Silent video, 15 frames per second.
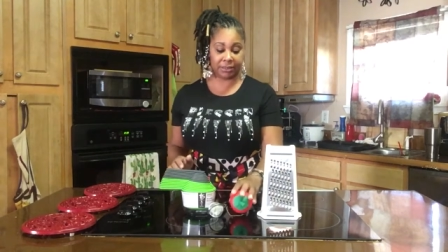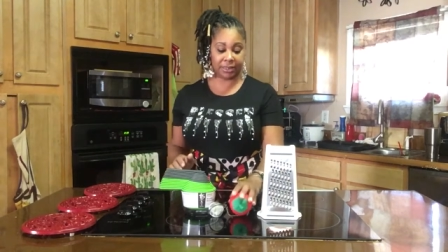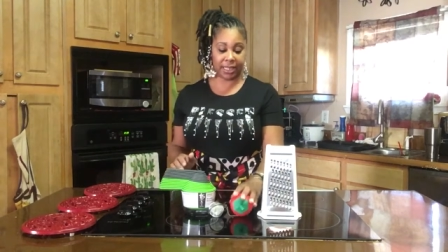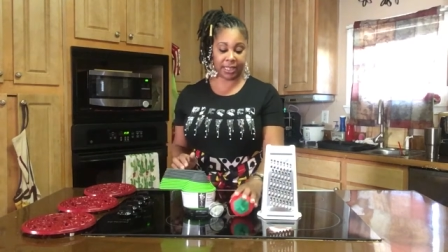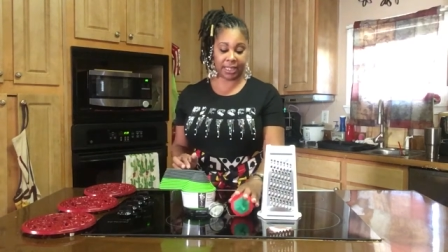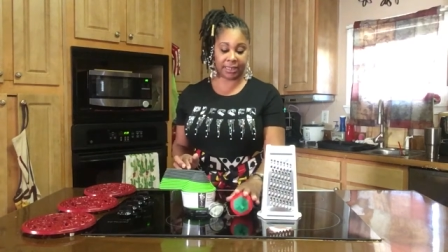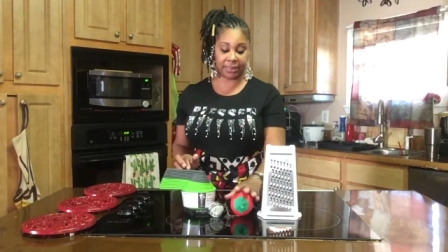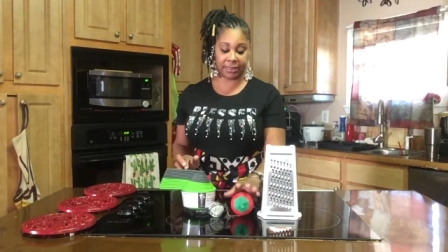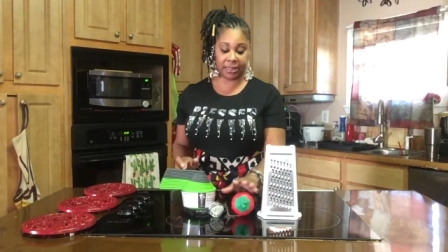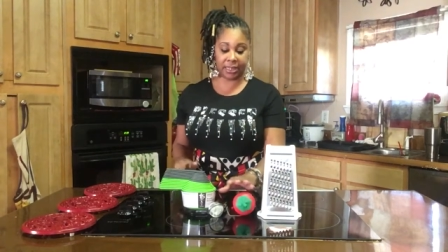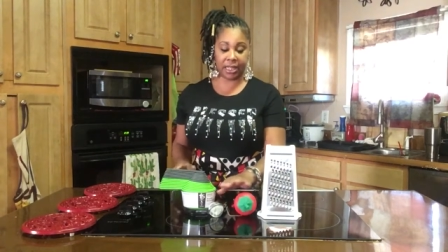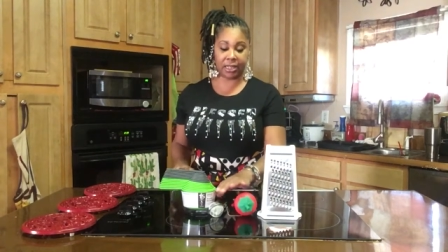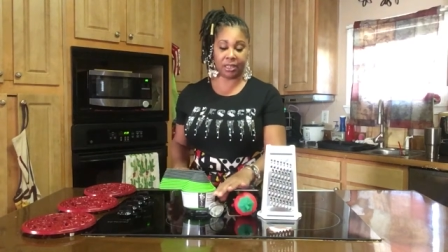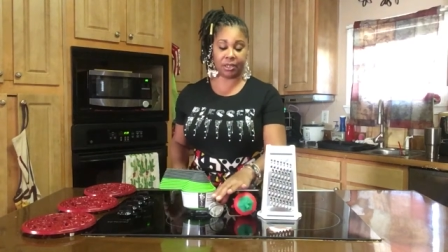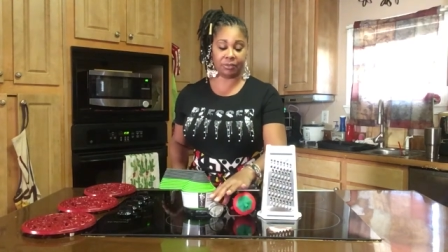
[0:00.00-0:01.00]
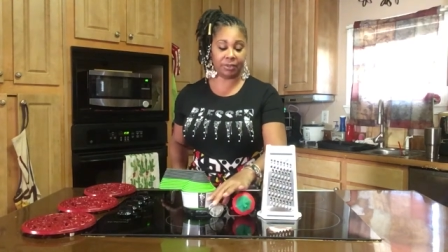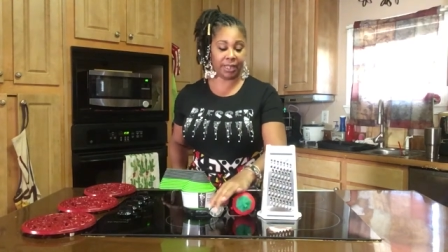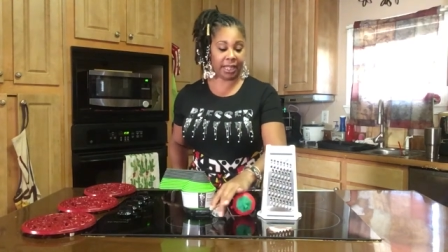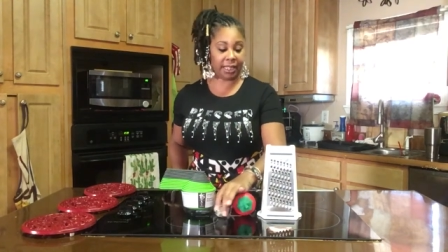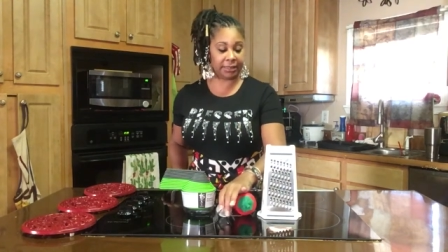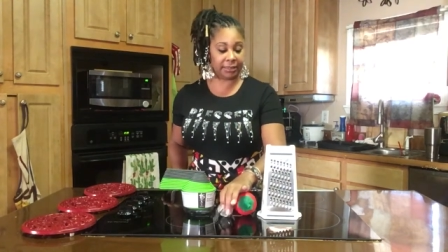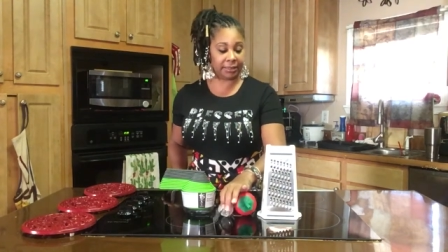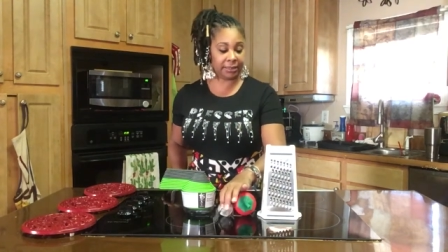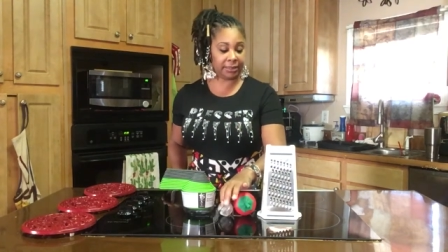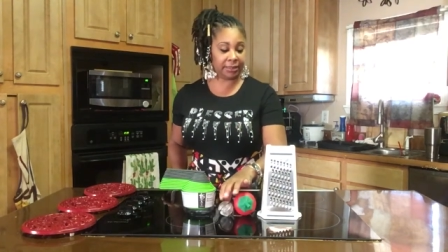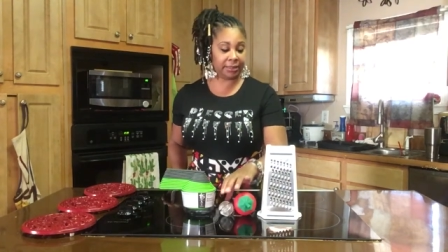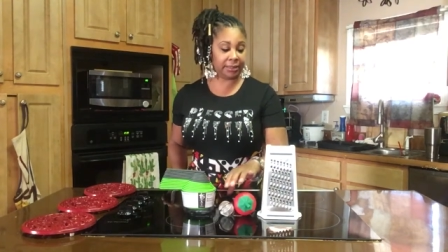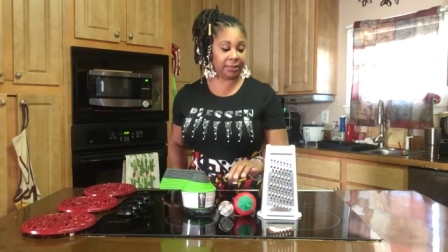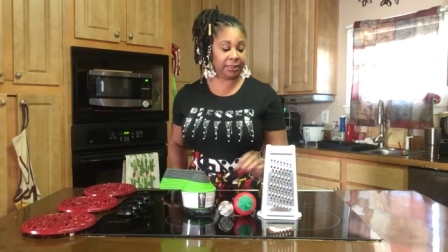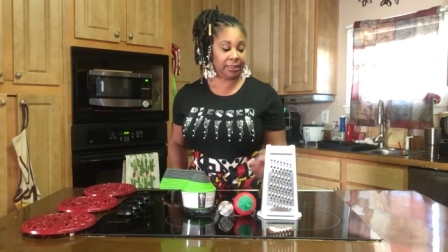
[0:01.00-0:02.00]
like I said I love gadgets
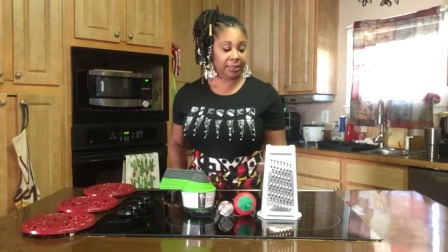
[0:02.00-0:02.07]
and